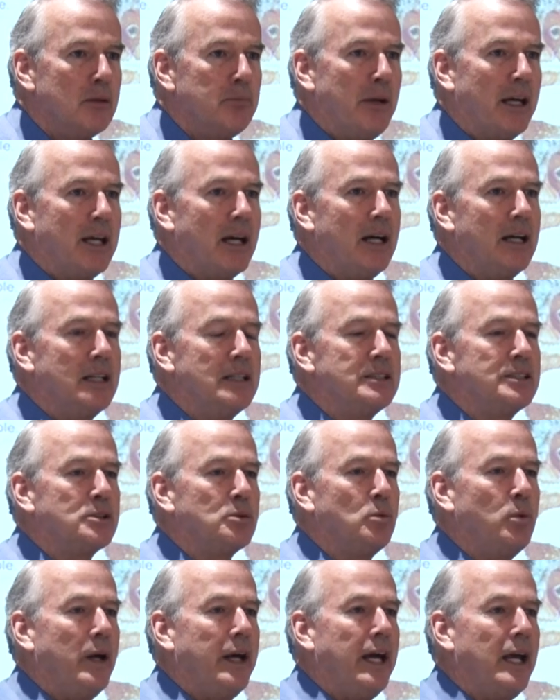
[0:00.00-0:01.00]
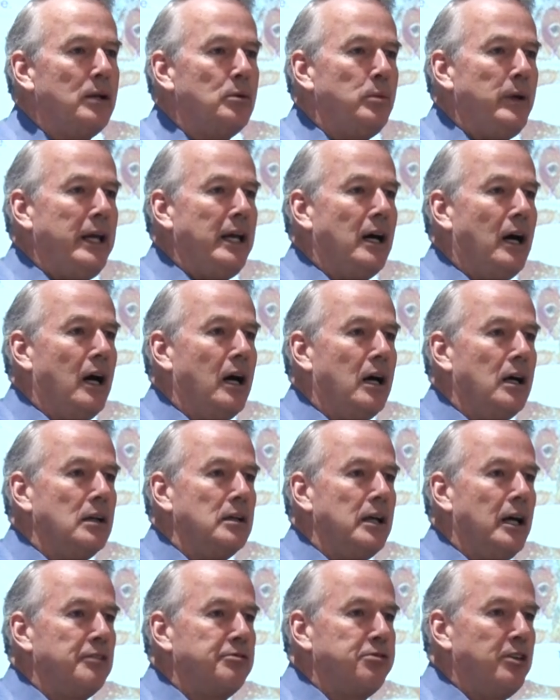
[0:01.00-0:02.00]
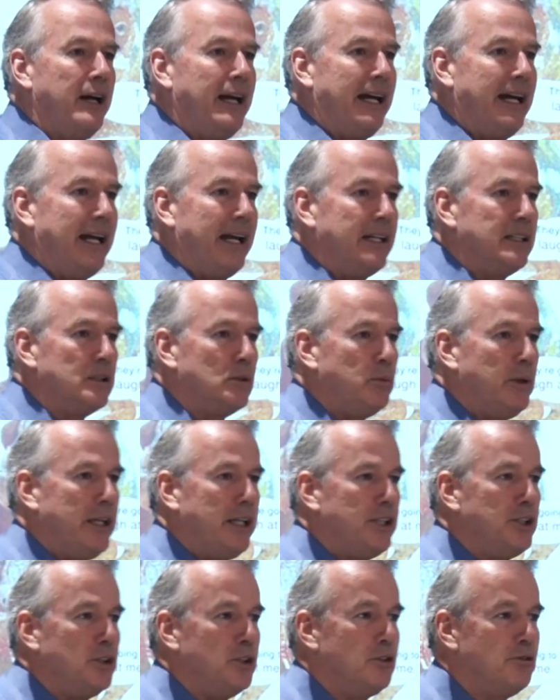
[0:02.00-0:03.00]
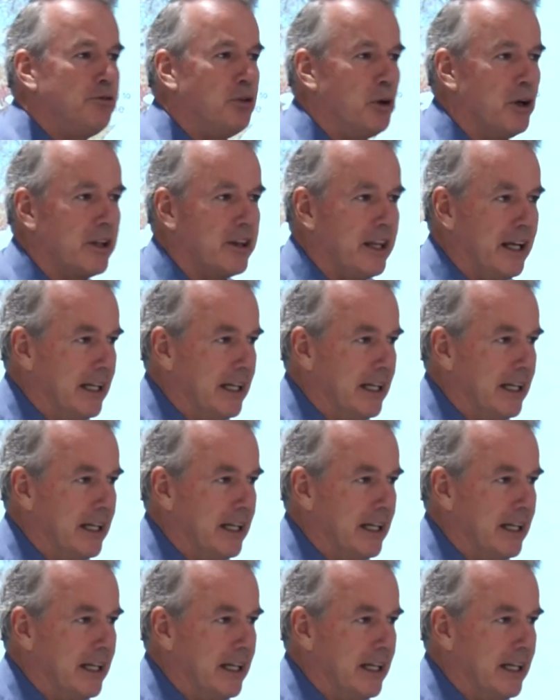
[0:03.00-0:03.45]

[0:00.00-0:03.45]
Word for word: Because when we are afraid, we do four